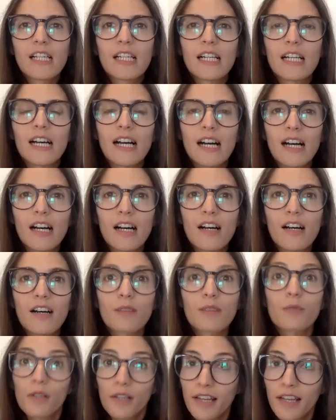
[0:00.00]

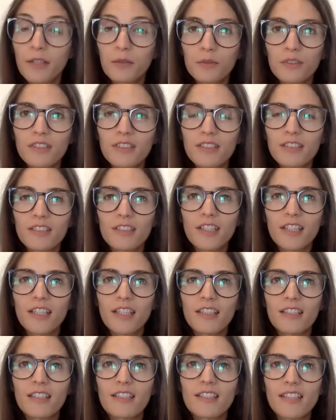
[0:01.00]
Well, Edward
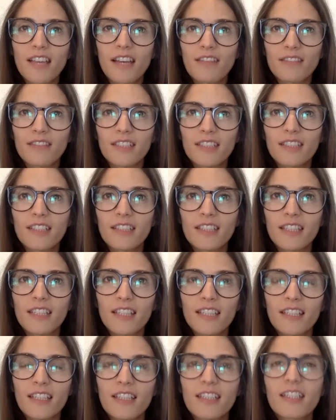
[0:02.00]
Scissorhands,
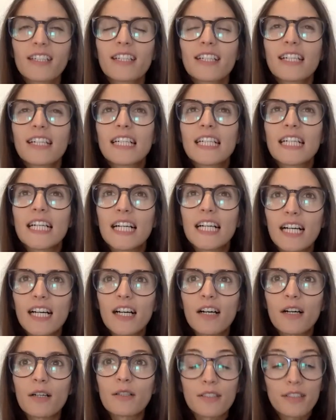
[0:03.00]
definitely.
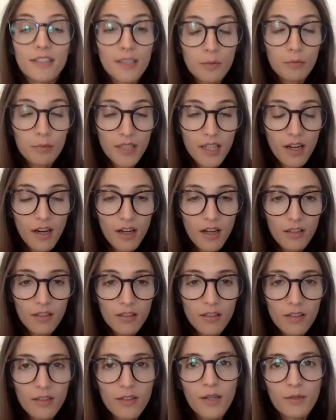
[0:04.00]
Sleepy
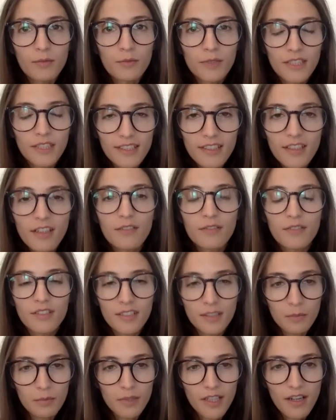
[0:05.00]
Hollow. I really love
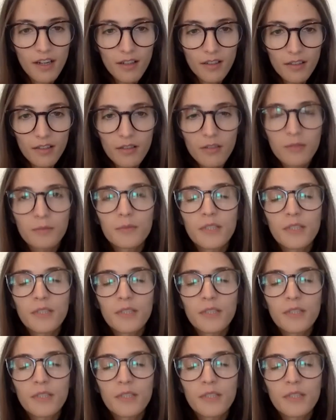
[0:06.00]
Sleepy Hollow.